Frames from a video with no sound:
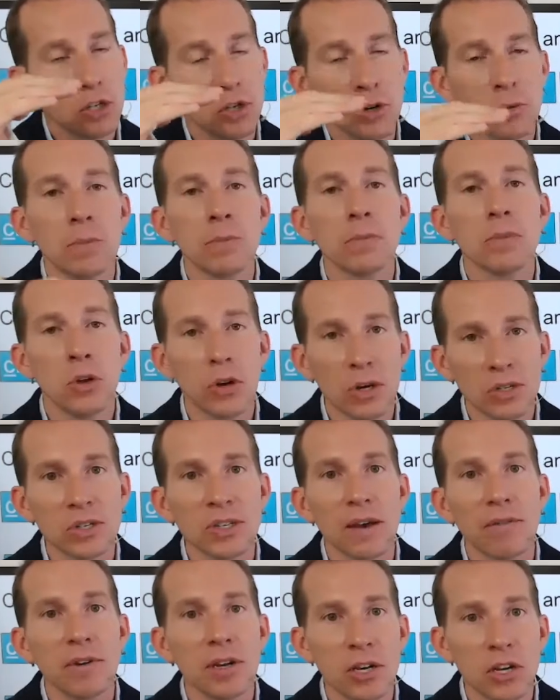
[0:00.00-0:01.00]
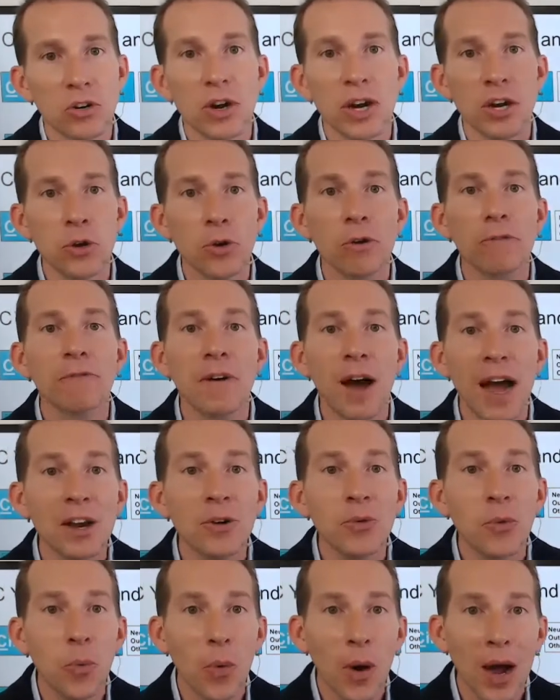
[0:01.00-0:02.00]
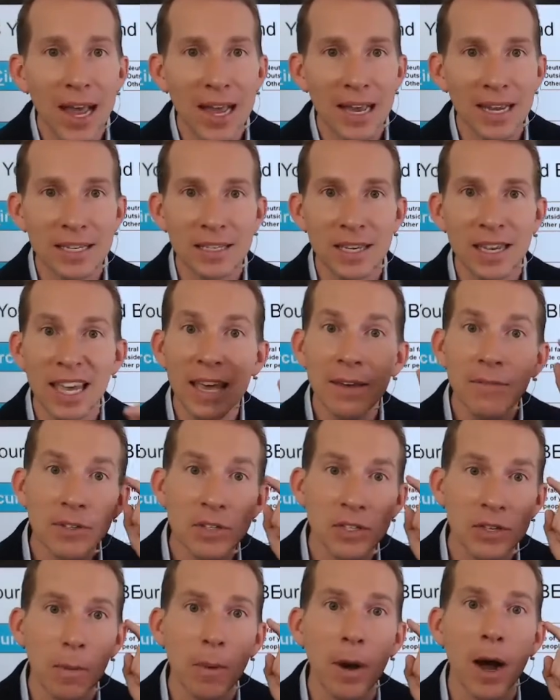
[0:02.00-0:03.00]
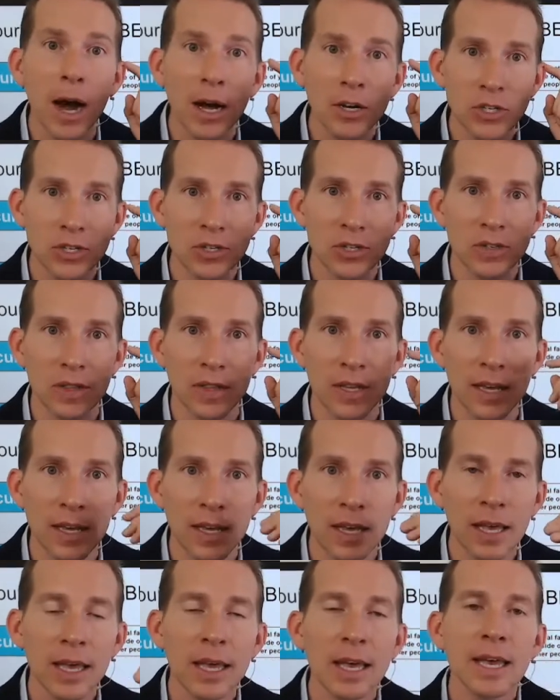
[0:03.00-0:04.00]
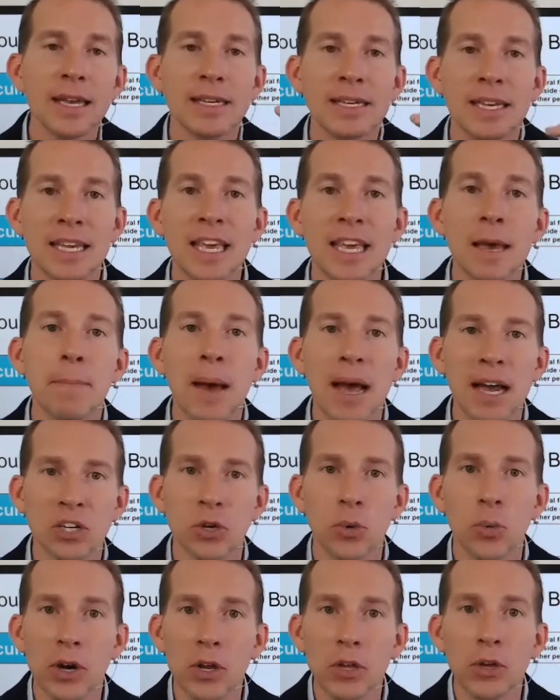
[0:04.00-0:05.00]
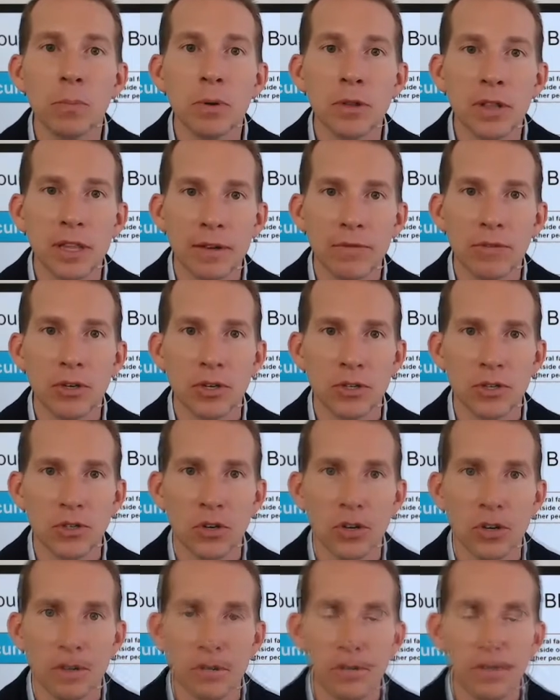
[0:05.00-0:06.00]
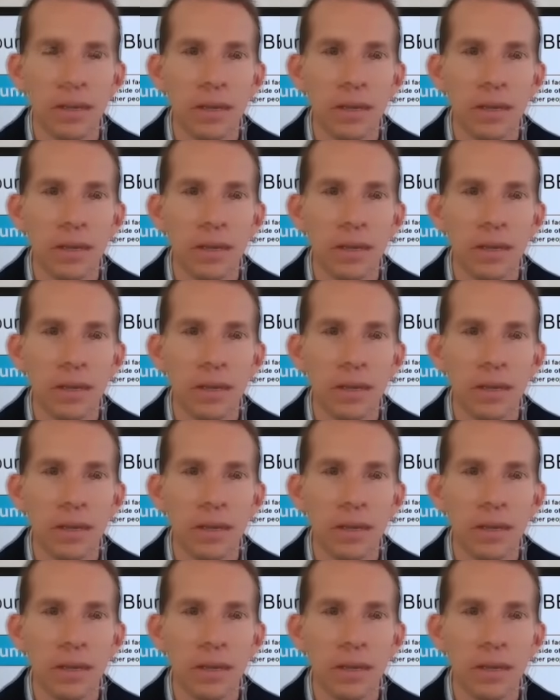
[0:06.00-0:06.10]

You're a 70-degree, and you'll find ways, even subconsciously, to get back to where you believe you deserve.